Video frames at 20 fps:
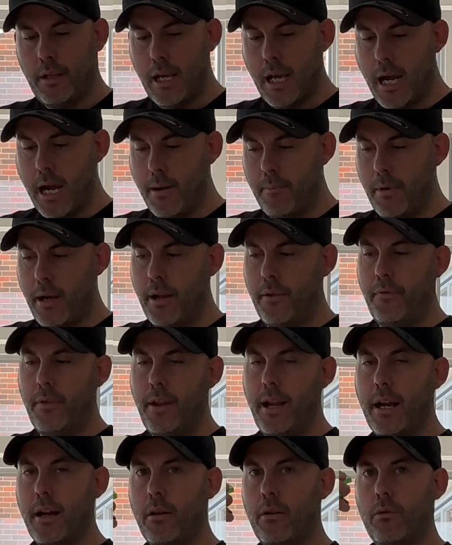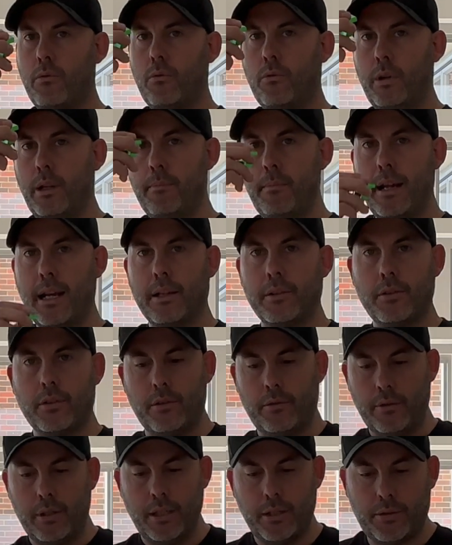Um, and now we mount
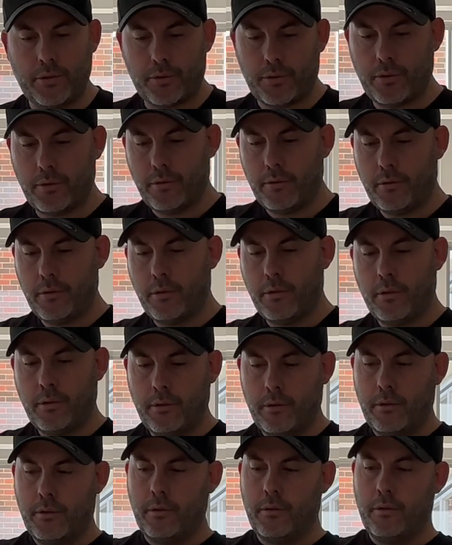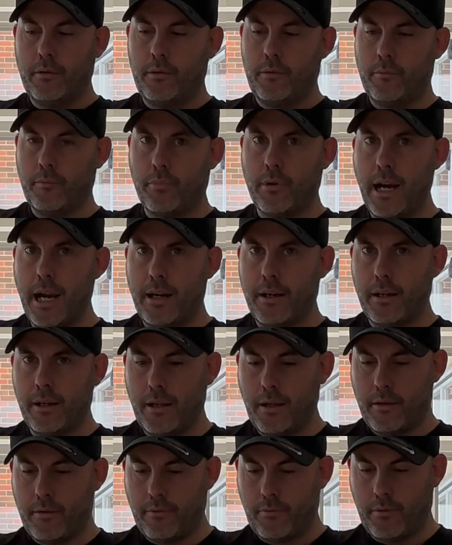this
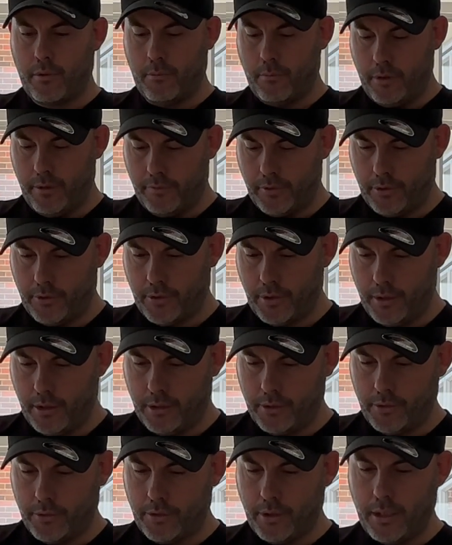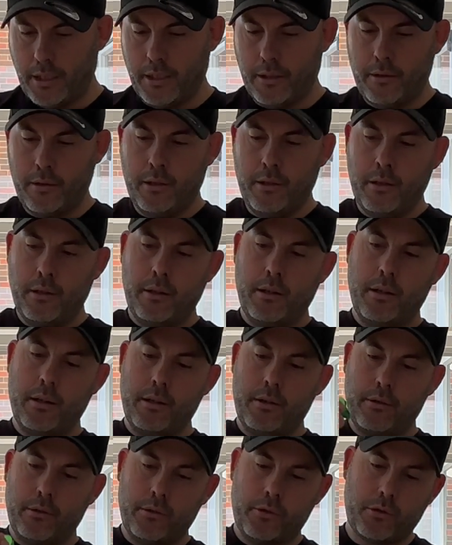bracket, I'll move it so you can see it,
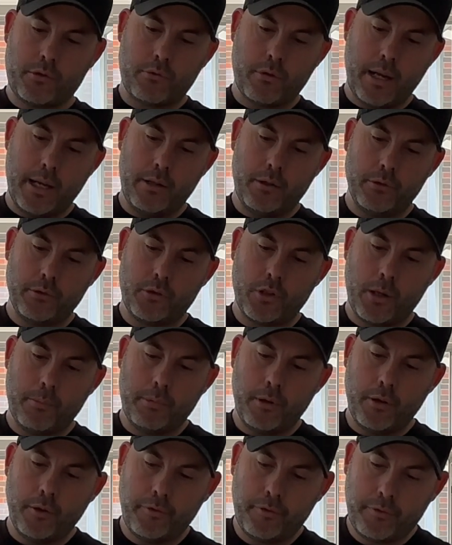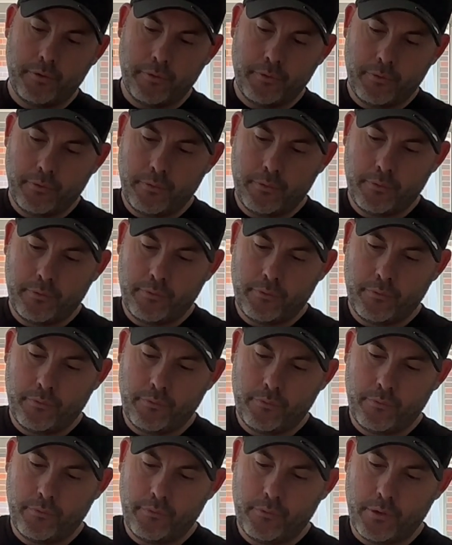straight on top of
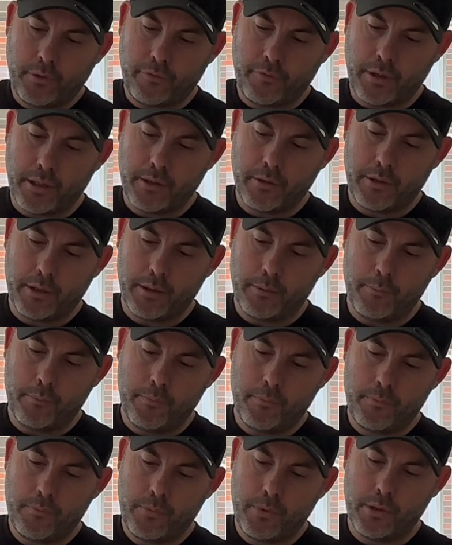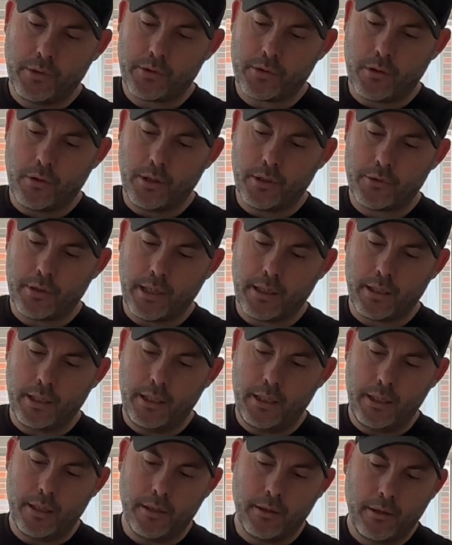the front of the, the Sky Tracker
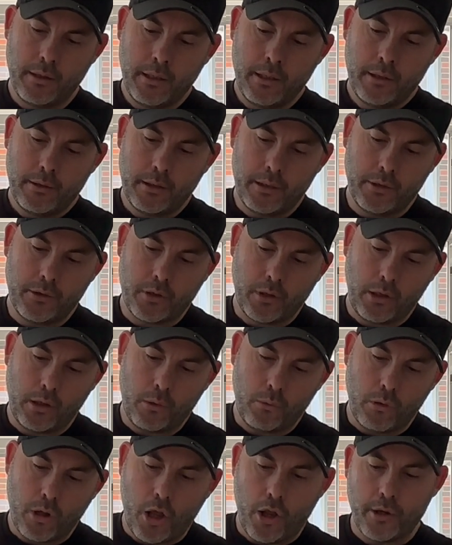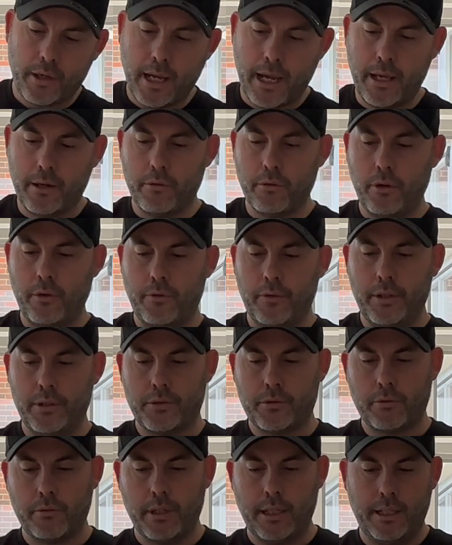here. There's a little locator on this
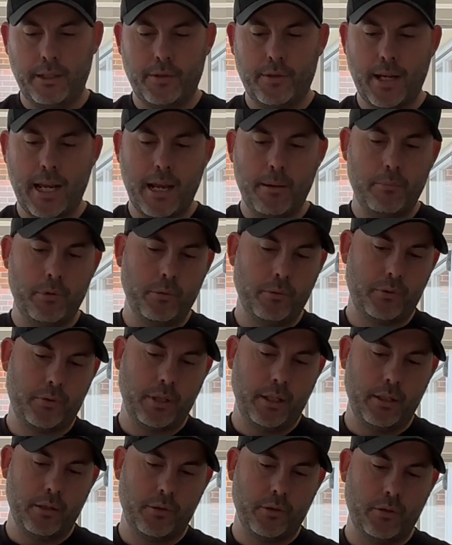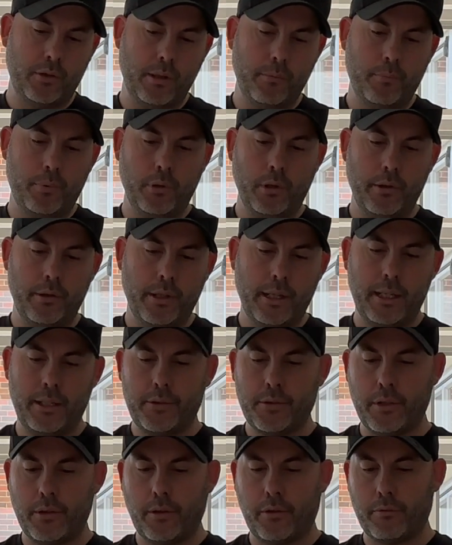green tab. You'll see there's a dimple in there,
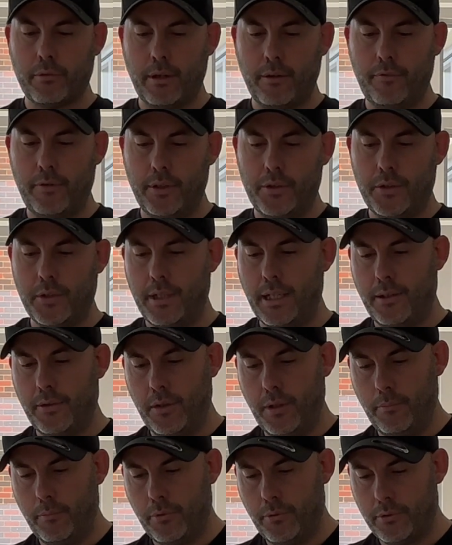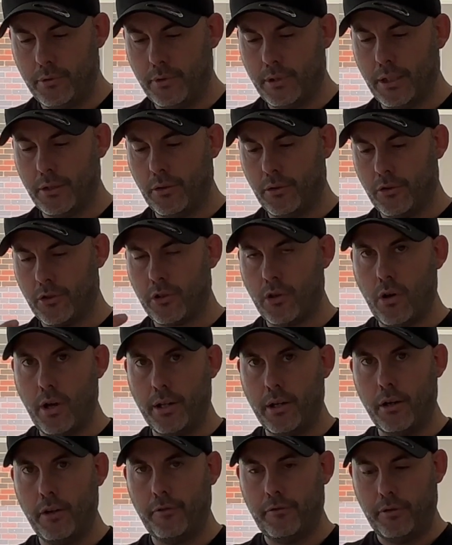so the thread fits in that dimple so it doesn't
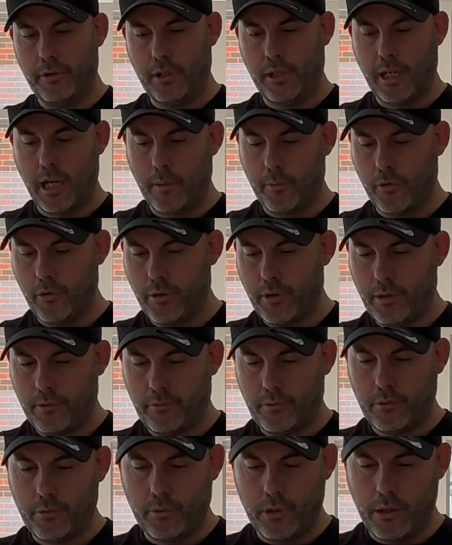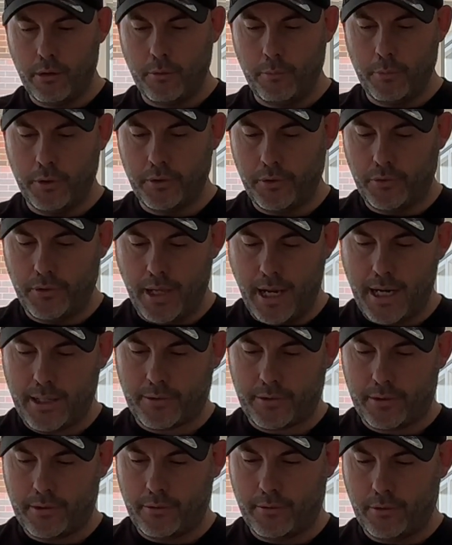slide off with the camera on it. So no one wants
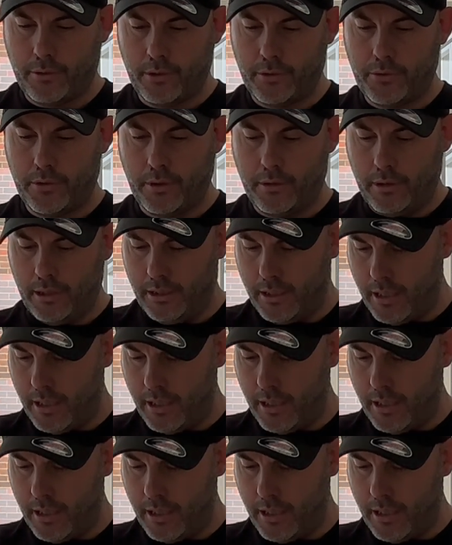that. I certainly